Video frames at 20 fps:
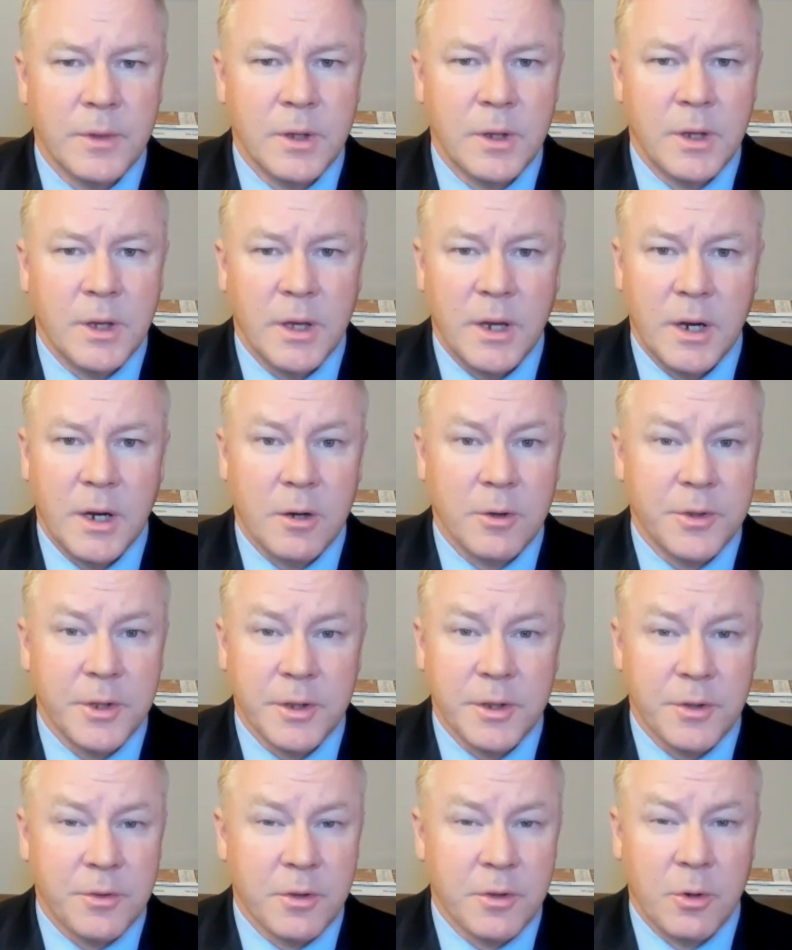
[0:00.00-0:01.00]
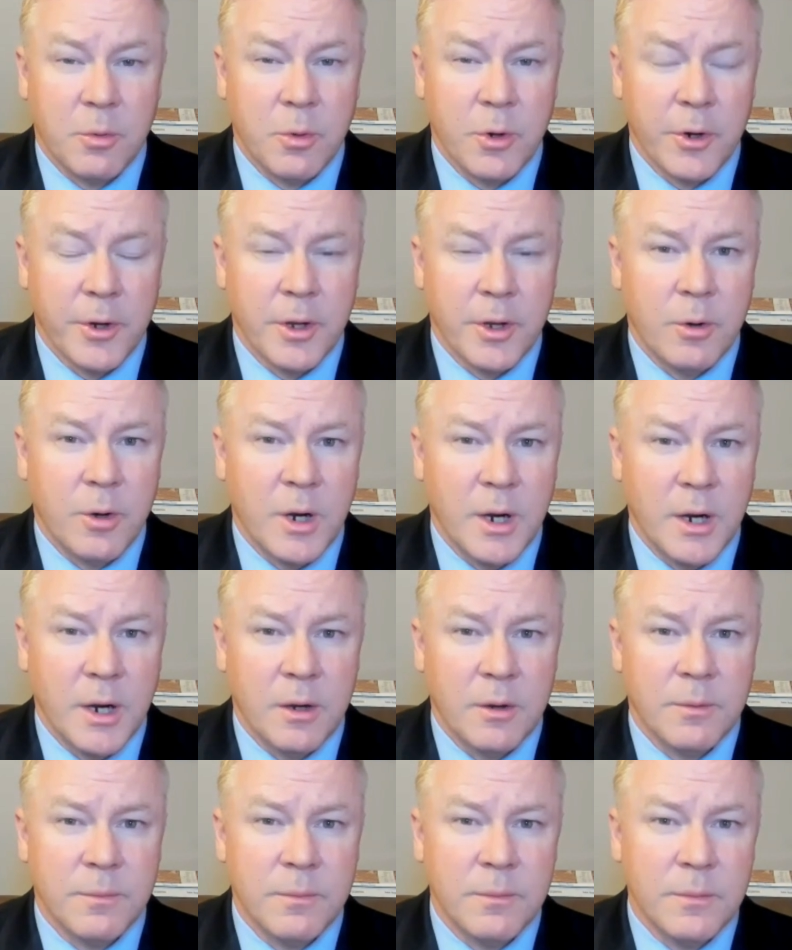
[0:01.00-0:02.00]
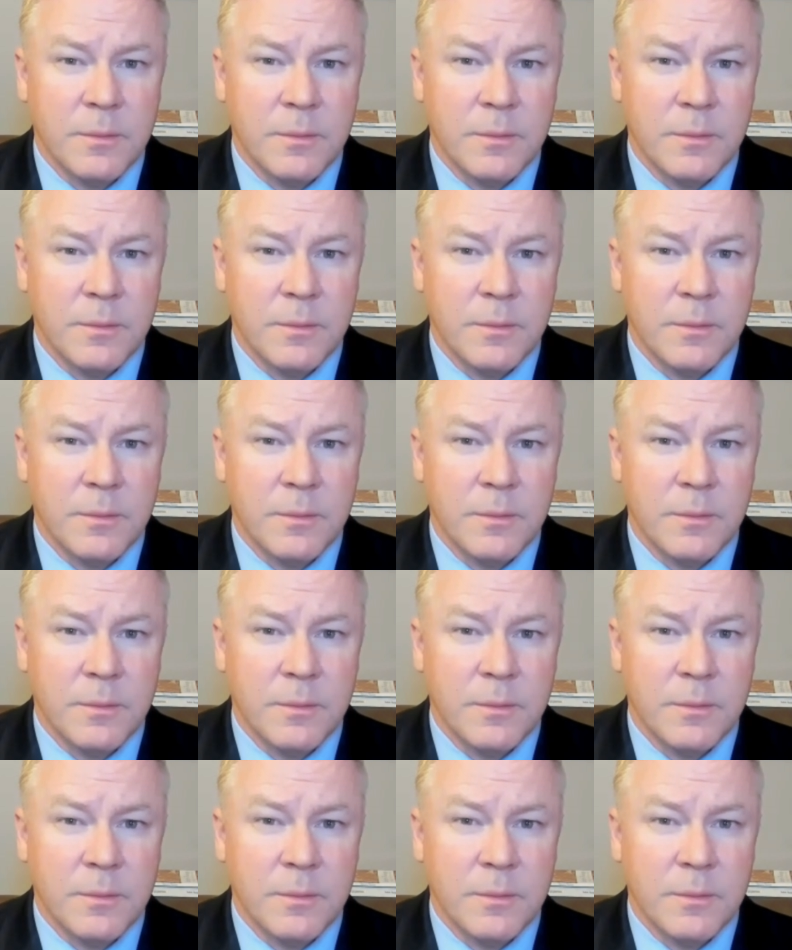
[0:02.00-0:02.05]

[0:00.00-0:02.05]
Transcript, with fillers: Thank and you. I don't think that's going to work in Ohio.